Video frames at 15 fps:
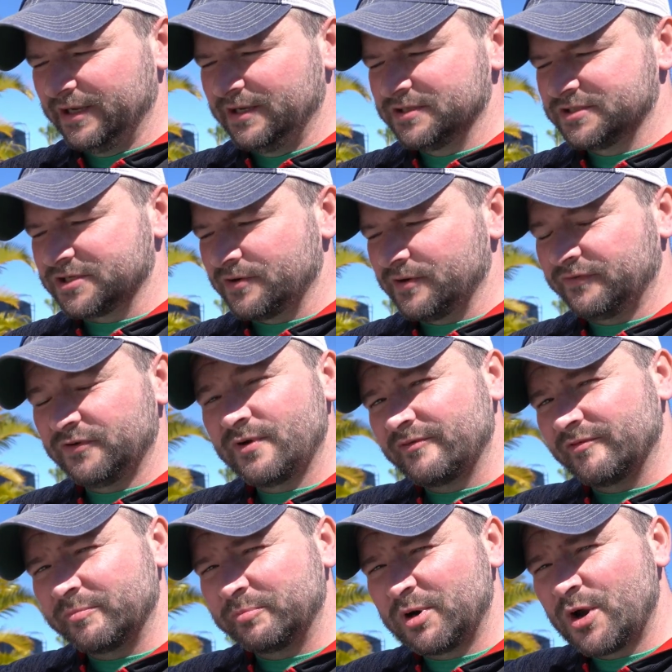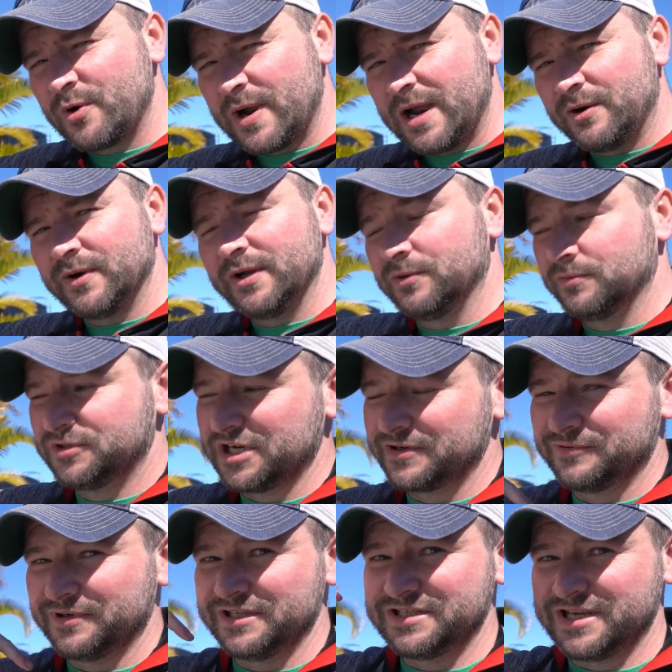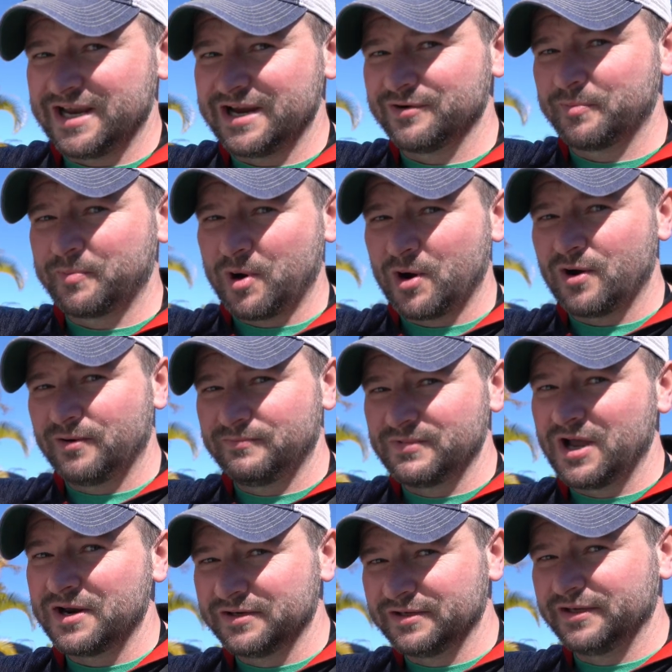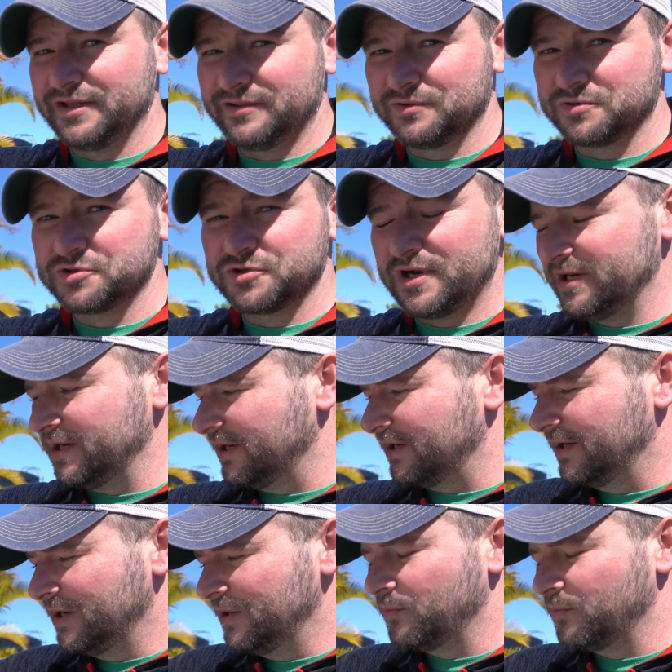so if you have a blowout it will generally tear apart underneath your trailer.